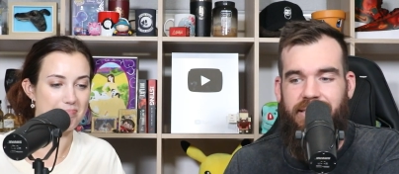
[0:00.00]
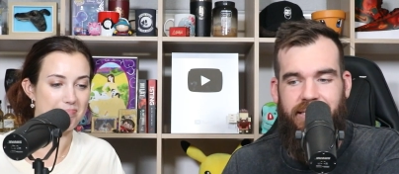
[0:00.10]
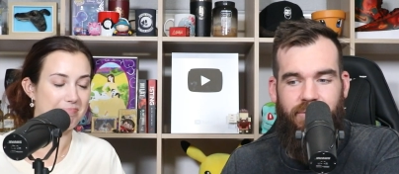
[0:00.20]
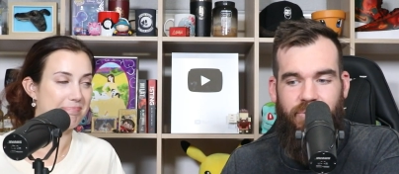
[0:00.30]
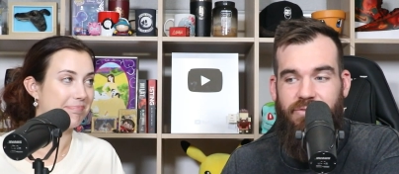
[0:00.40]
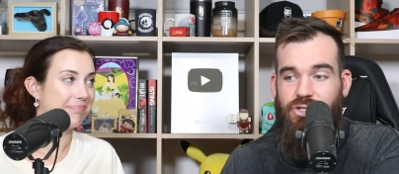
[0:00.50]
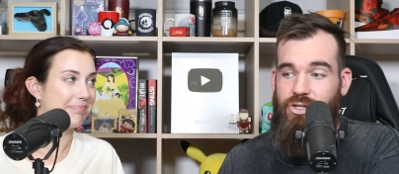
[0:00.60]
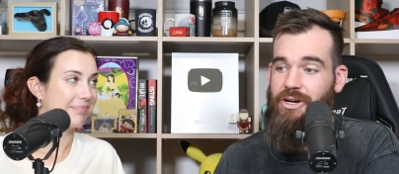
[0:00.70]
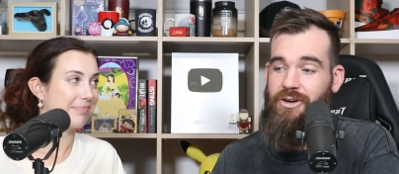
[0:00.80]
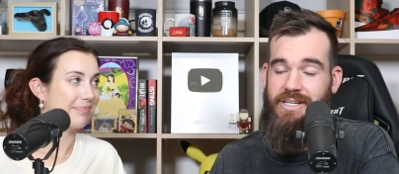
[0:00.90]
Speaker 1: Um, we even shot
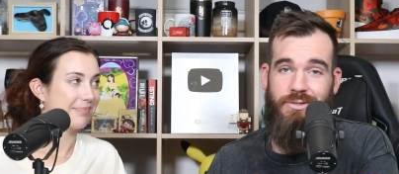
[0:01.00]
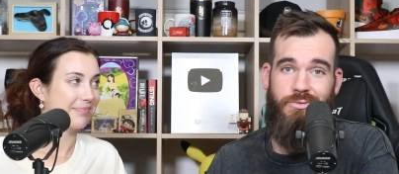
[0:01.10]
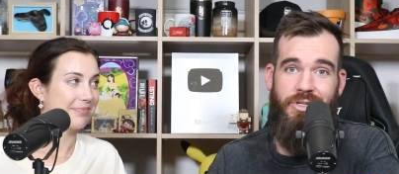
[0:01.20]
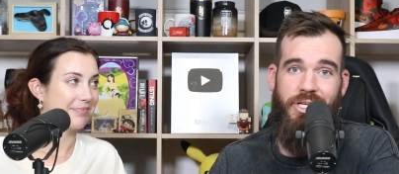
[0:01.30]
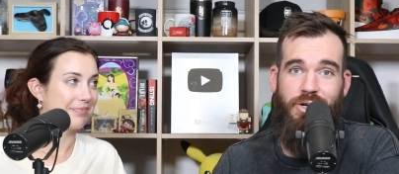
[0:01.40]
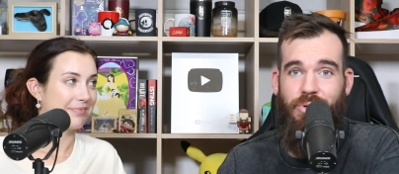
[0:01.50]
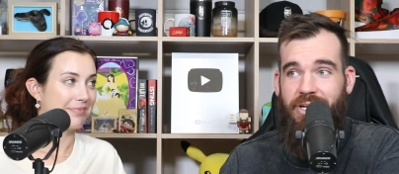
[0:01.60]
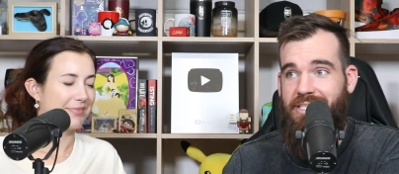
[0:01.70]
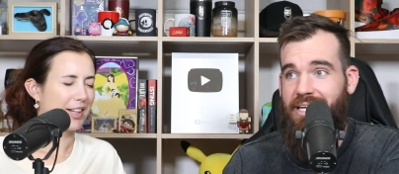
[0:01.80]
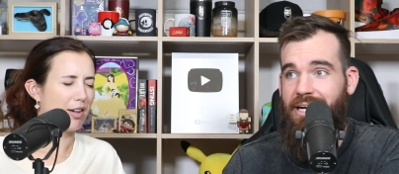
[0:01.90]
a nice little video bringing
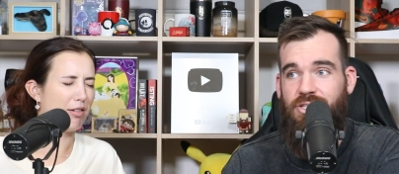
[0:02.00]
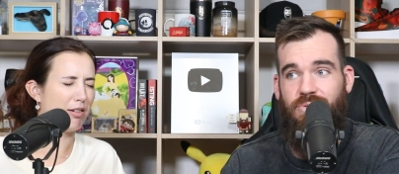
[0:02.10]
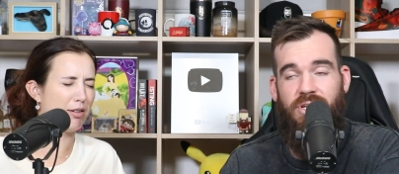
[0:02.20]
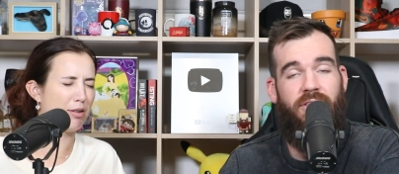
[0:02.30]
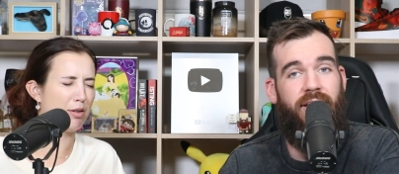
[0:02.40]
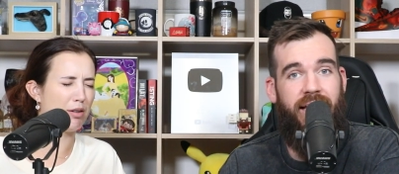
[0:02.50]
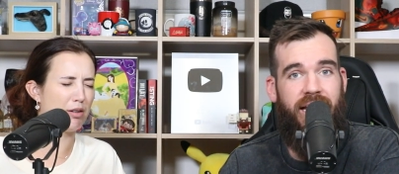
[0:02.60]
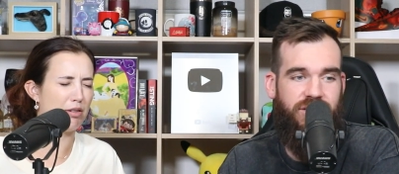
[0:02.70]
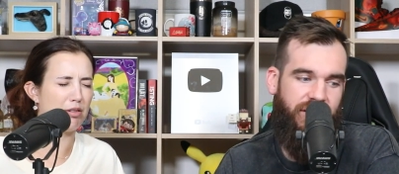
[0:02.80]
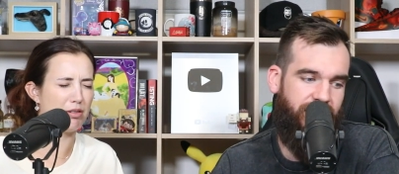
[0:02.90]
her down, and she was on the
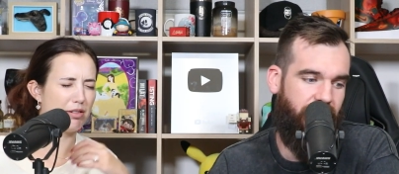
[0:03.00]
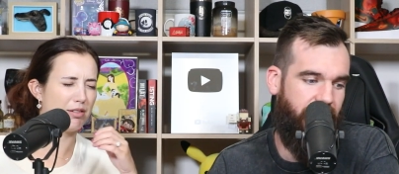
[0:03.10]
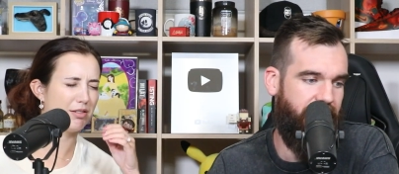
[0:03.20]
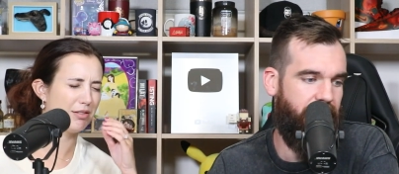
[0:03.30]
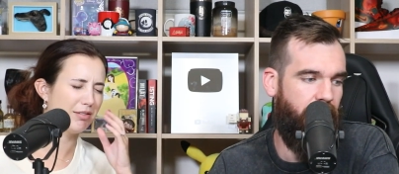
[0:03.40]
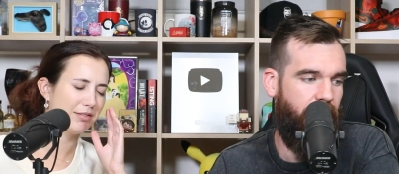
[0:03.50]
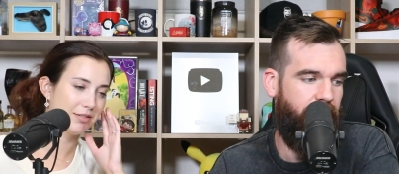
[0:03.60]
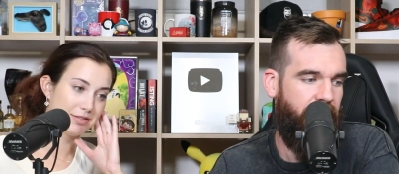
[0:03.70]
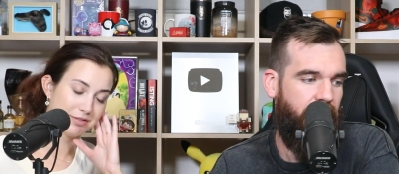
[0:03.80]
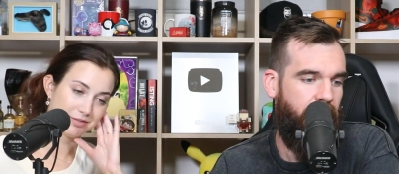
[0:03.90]
lounge having a great time.